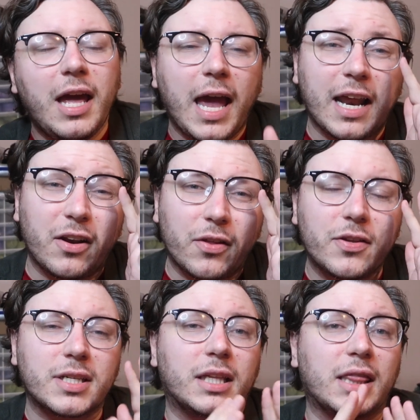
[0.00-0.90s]
And I know that
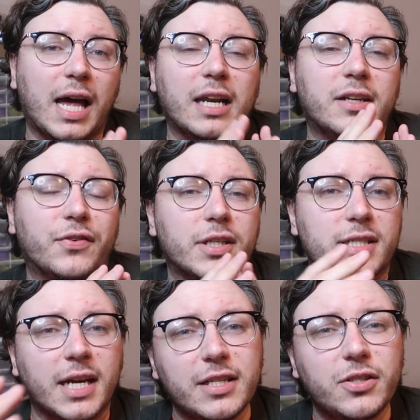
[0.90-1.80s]
there's like a lot of different
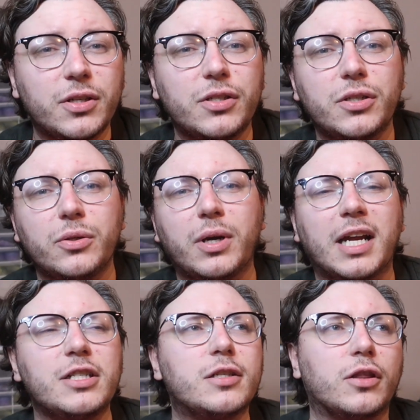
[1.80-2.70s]
designs you can do, and
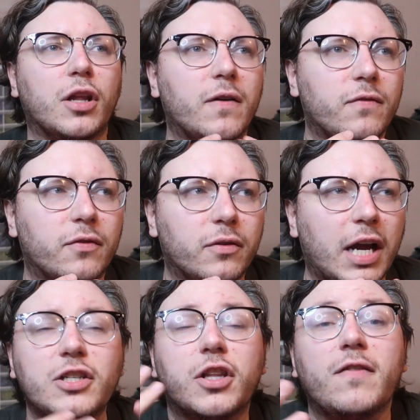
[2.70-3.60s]
I just love
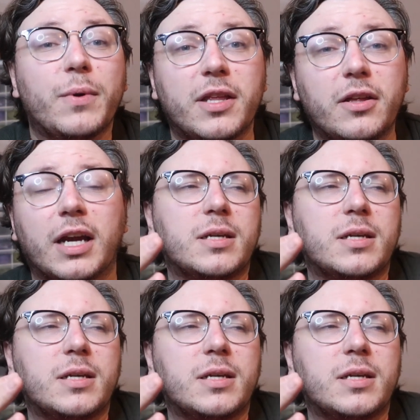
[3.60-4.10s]
the way they look.